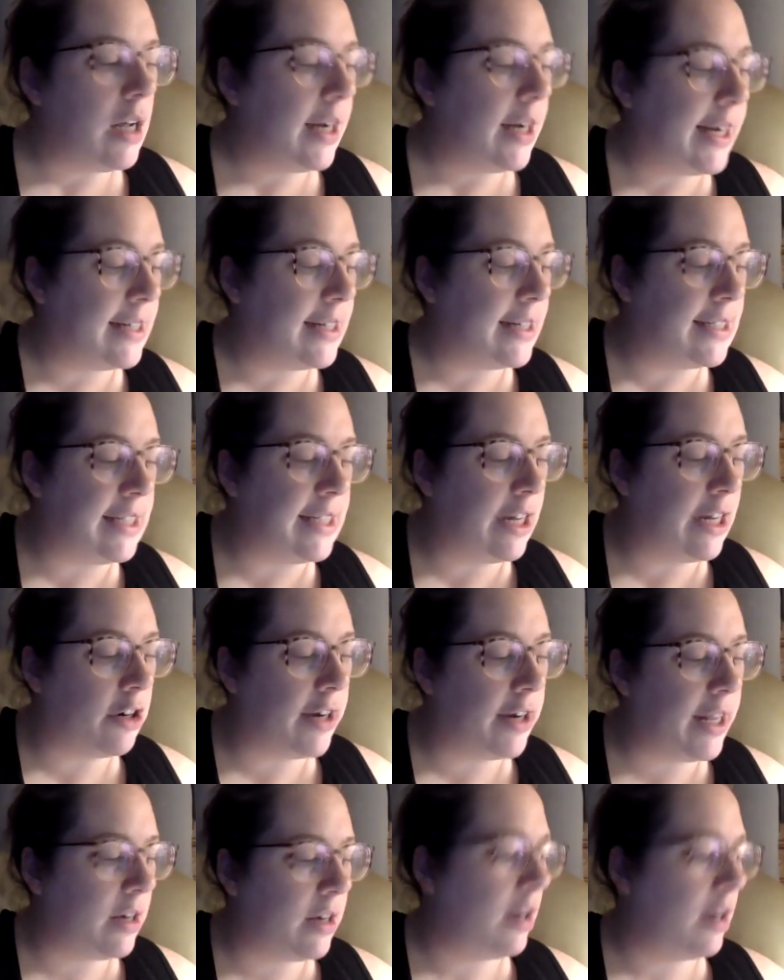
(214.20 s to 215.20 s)

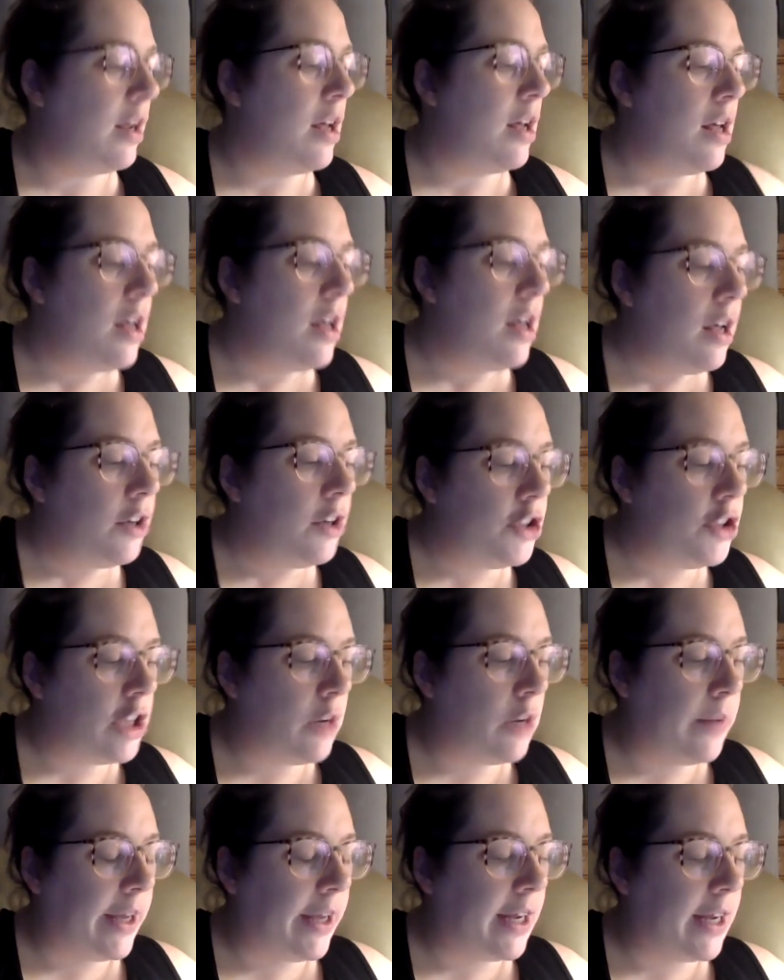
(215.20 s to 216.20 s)
Considerate,
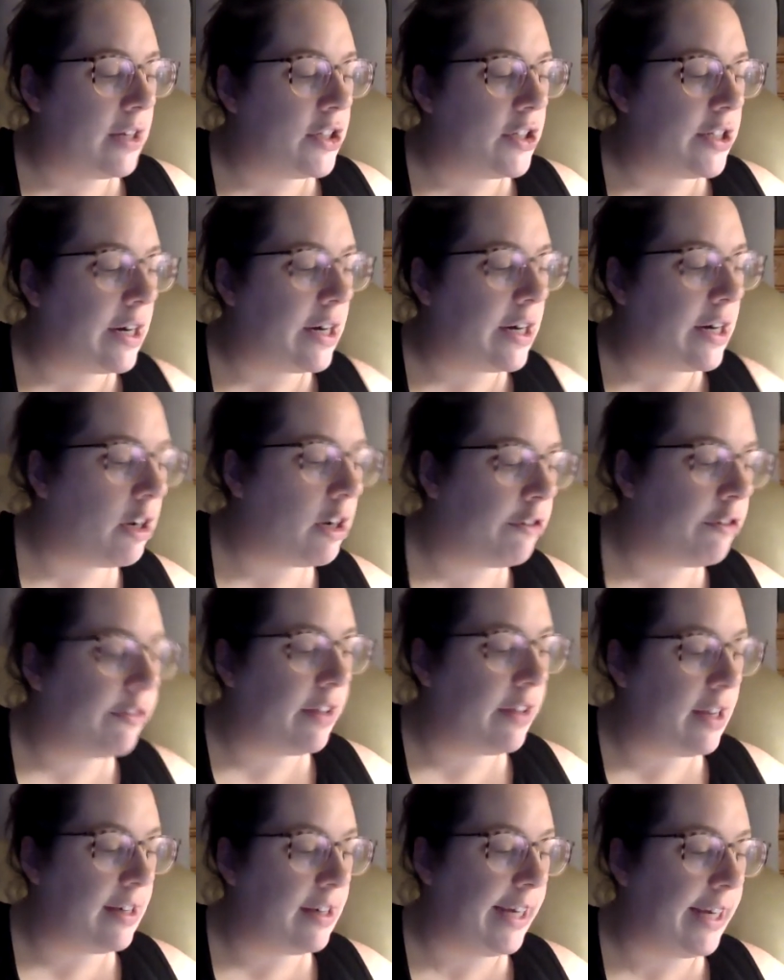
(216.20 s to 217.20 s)
showing concern for
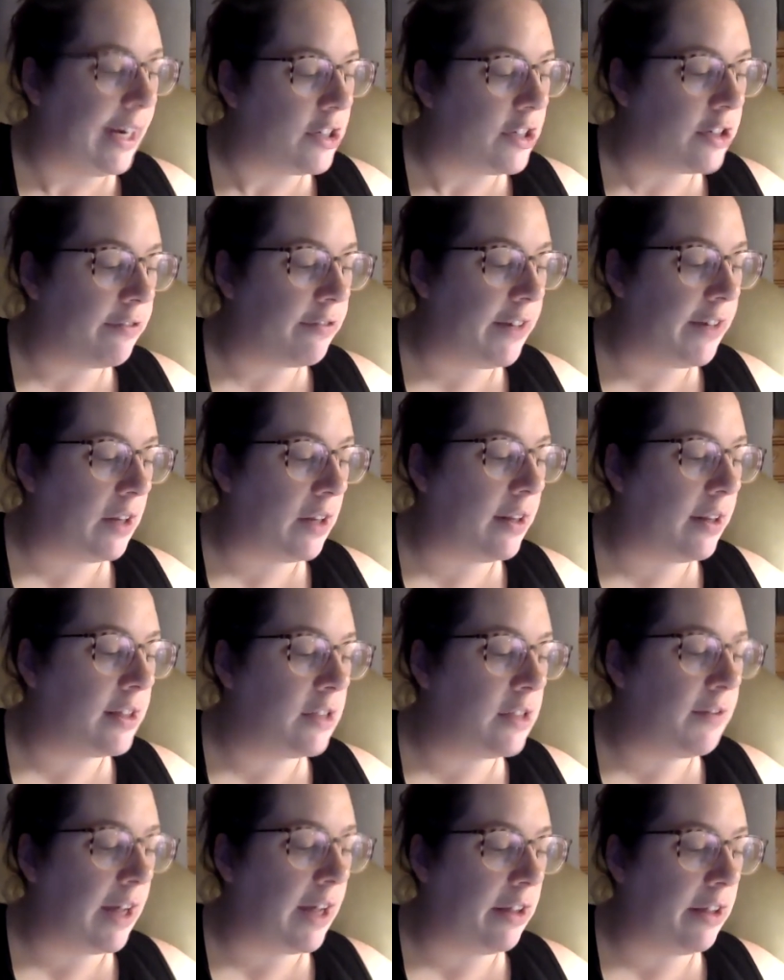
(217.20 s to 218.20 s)
the needs or feelings
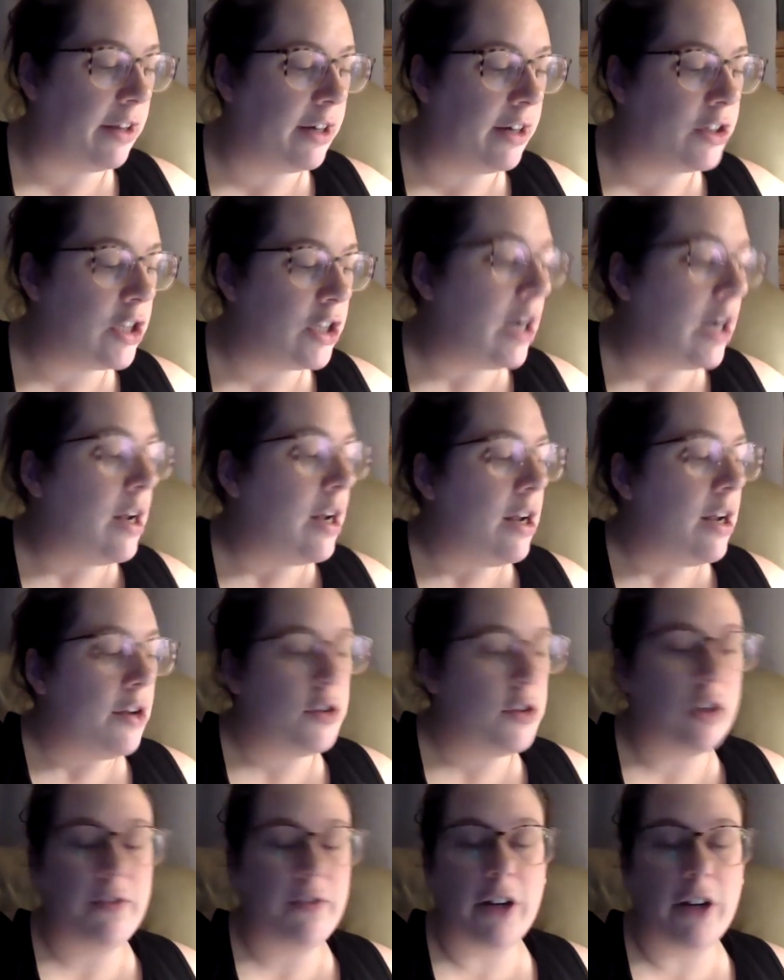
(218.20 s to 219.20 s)
of others.
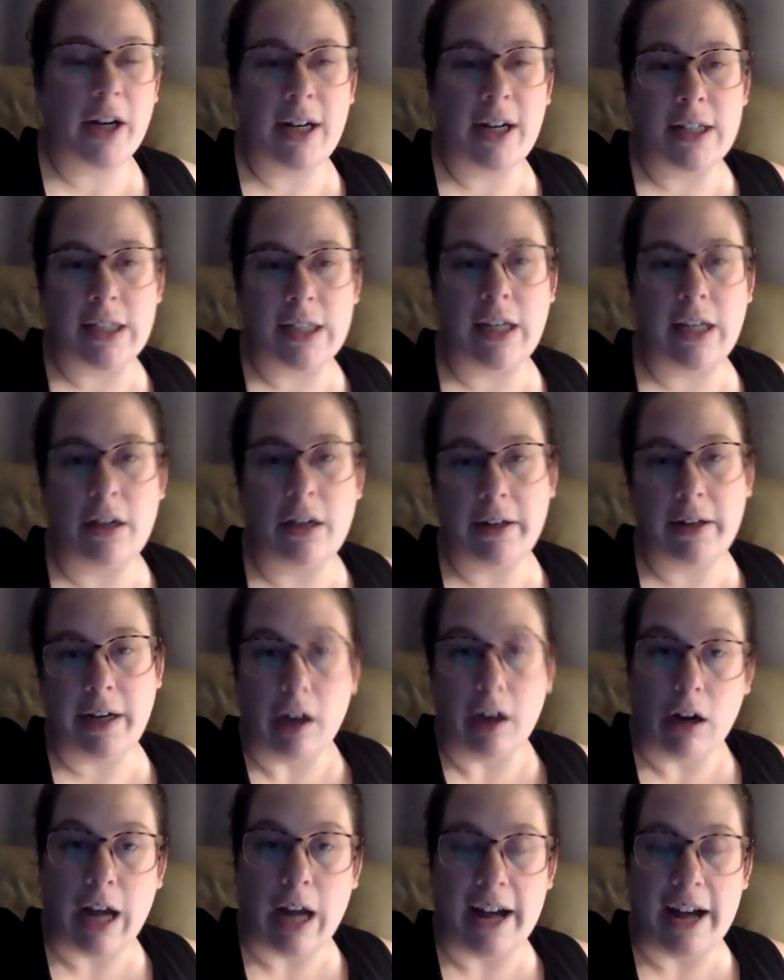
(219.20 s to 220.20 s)
So if you're considerate,
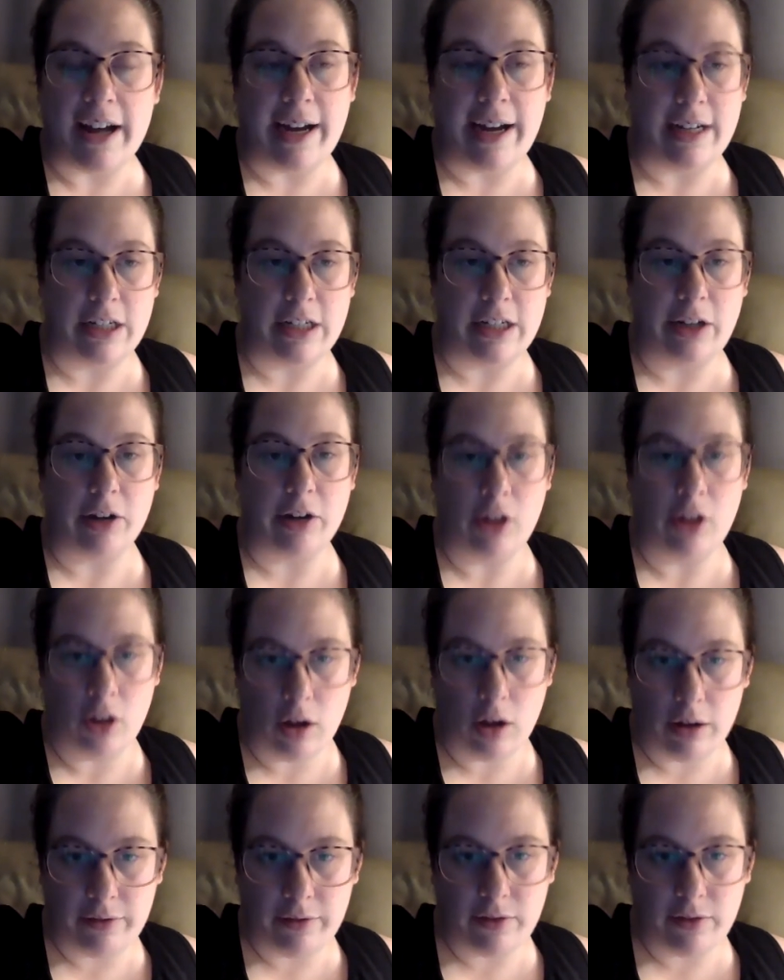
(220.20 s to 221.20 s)
you're kind and you're
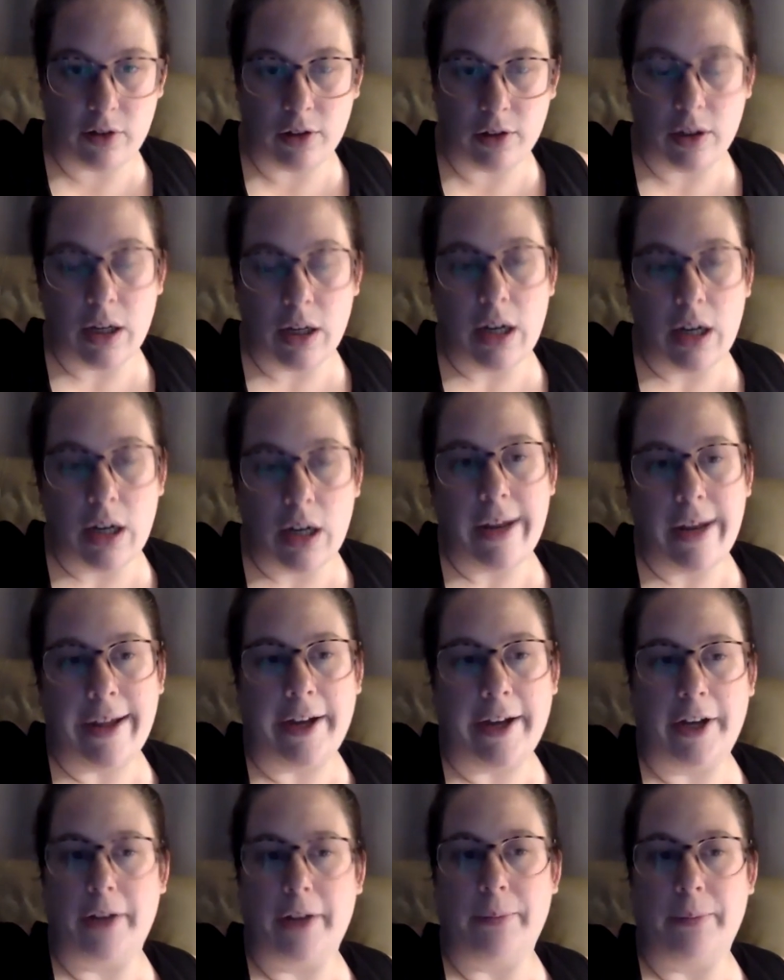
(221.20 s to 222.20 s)
thoughtful.
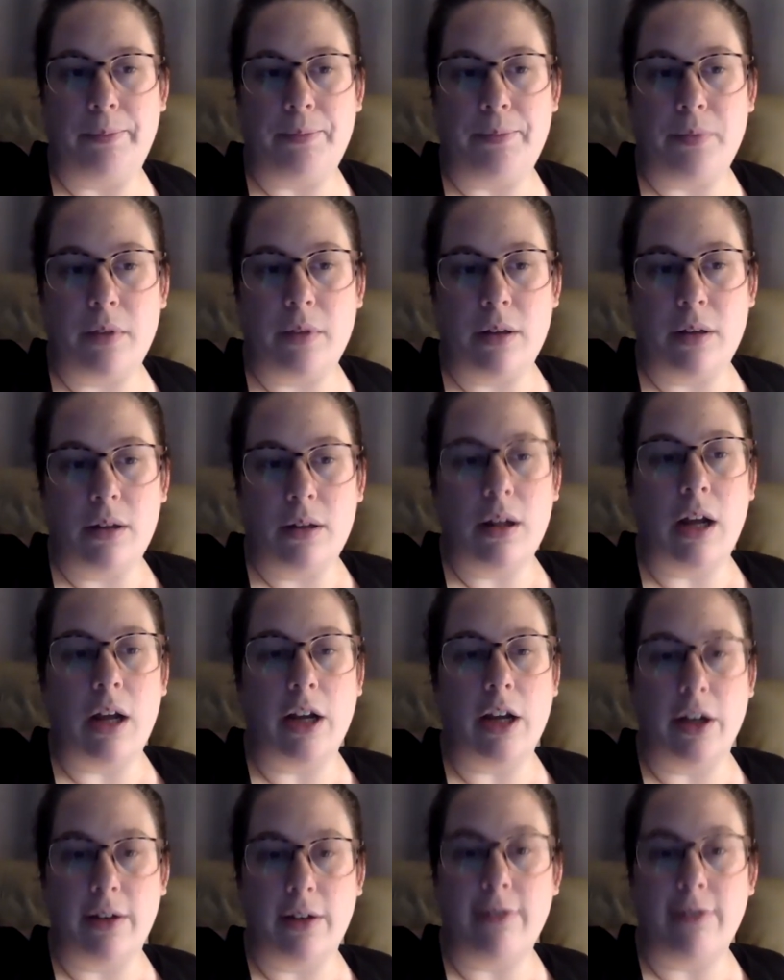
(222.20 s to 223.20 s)
A
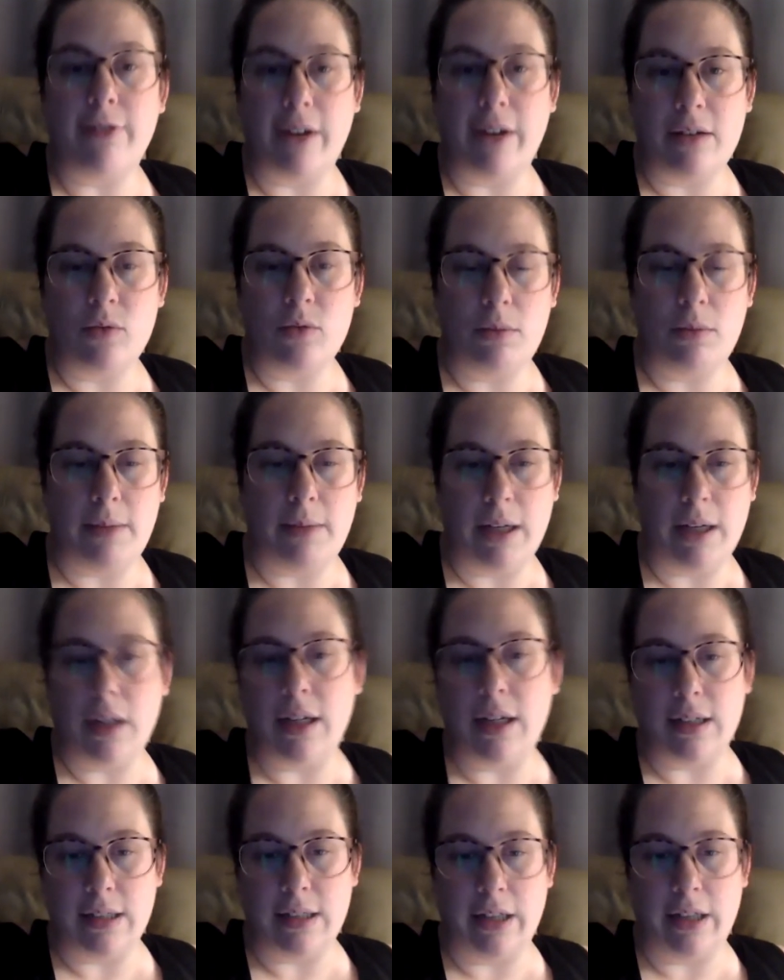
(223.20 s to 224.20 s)
good friend would be
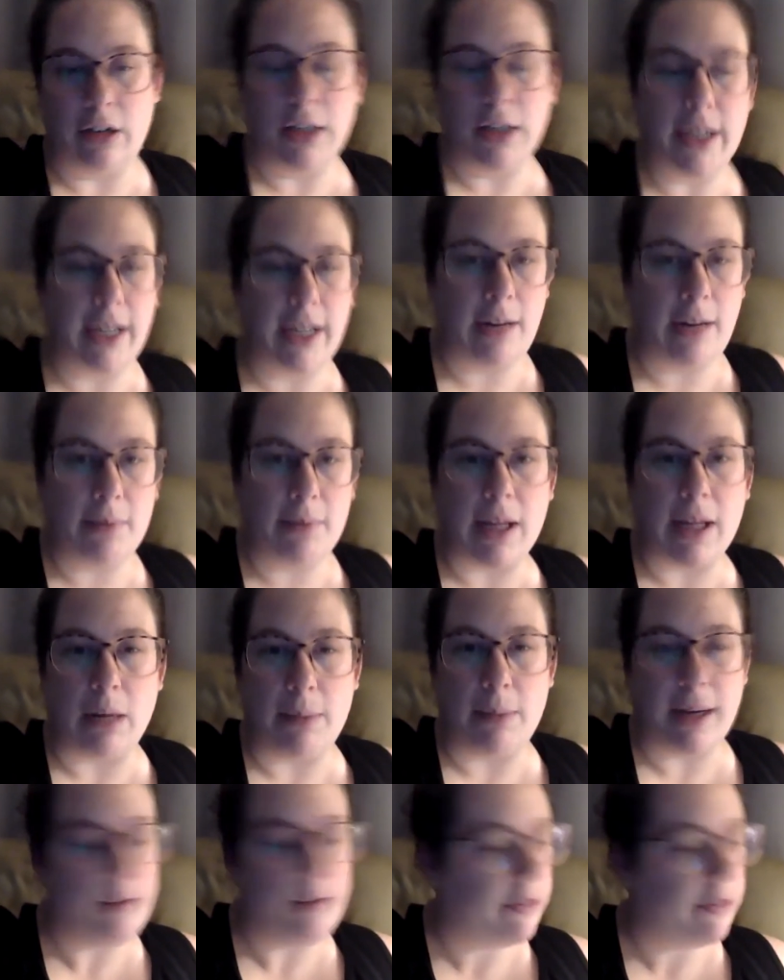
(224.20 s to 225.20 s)
considerate. Keep that in
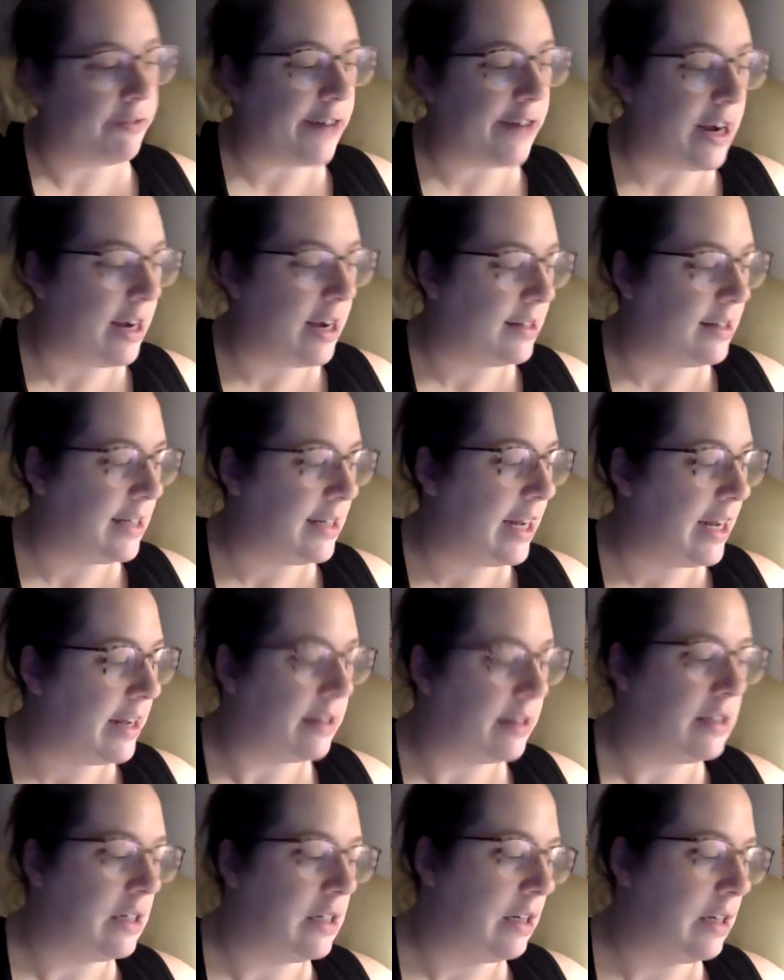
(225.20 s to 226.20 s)
mind for Friday's
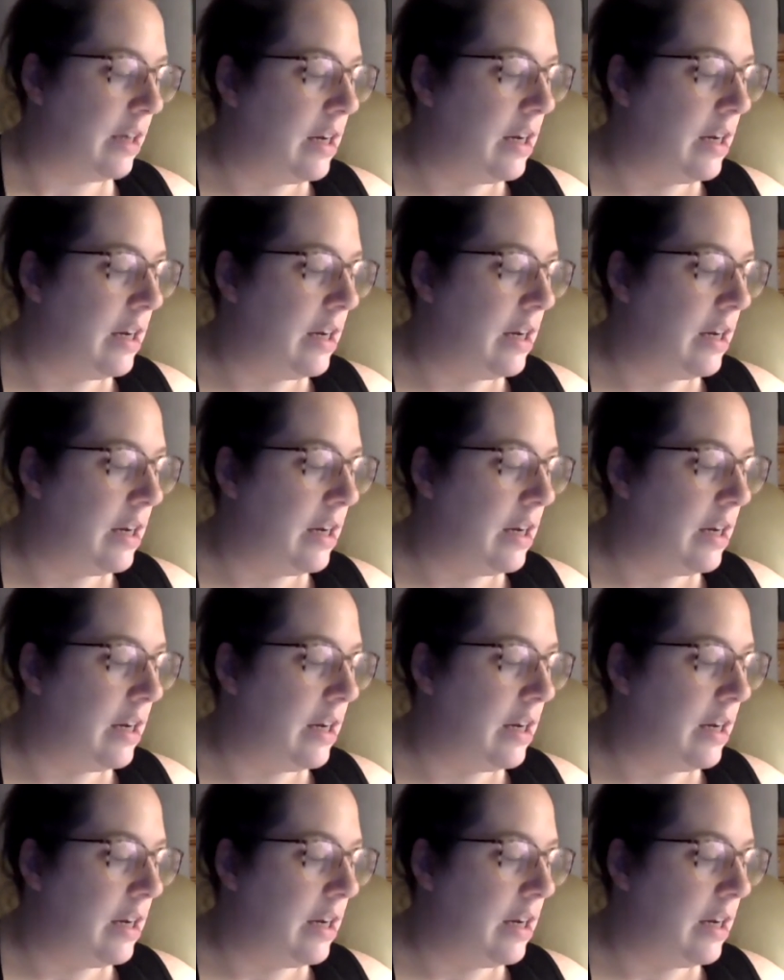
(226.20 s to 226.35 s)
test.